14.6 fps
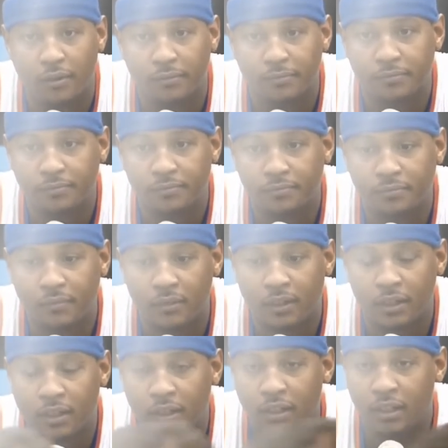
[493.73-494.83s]

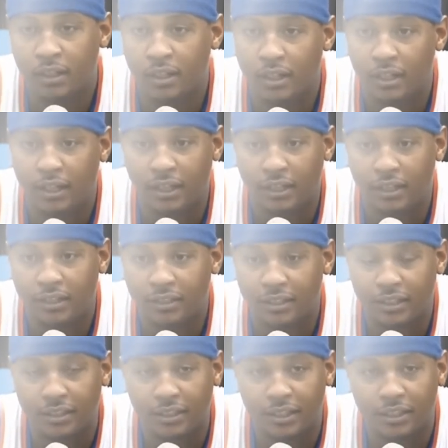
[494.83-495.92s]

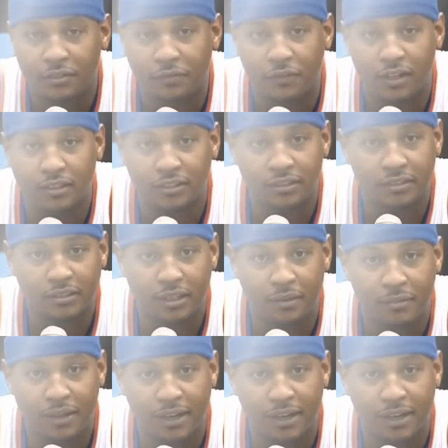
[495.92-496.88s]
And it's fun.